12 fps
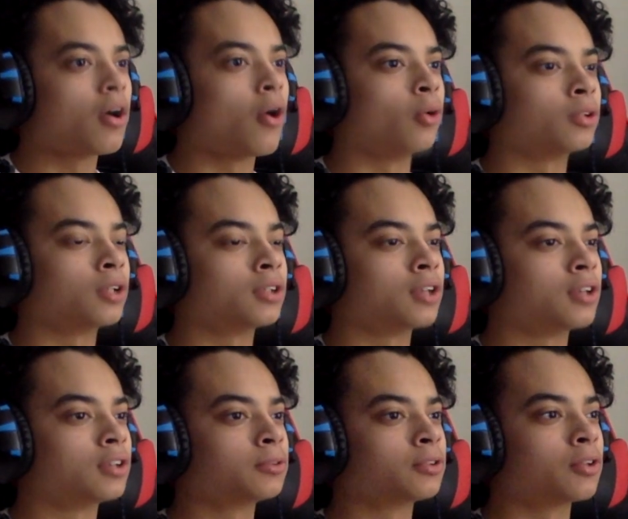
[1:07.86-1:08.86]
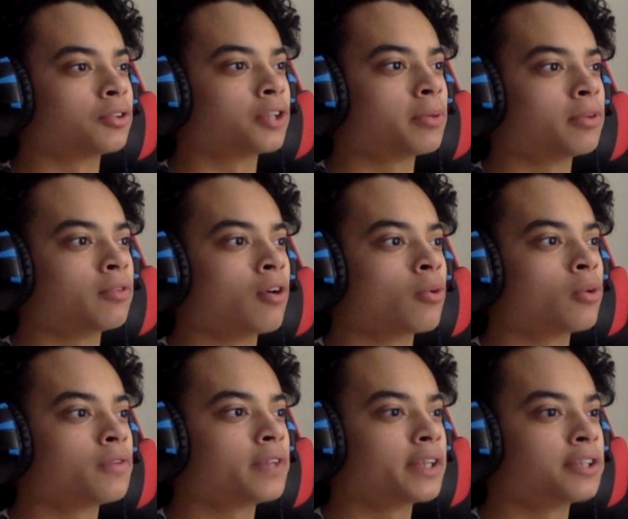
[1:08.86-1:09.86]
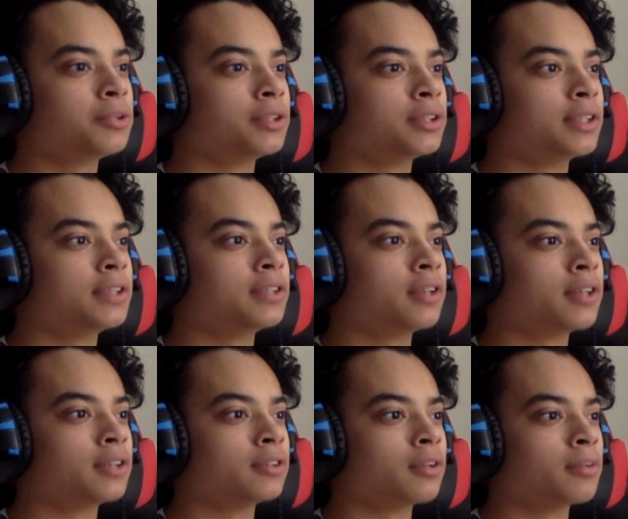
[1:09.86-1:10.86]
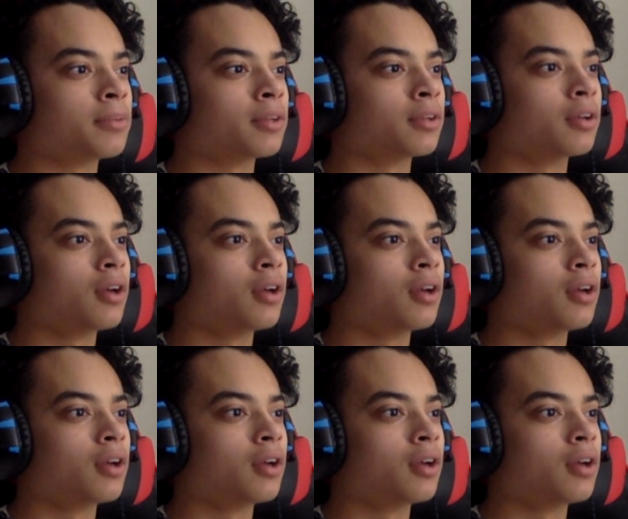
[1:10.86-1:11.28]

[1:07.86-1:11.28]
uh, something's gonna go terribly wrong. What if he like shoots his laser eyes or something?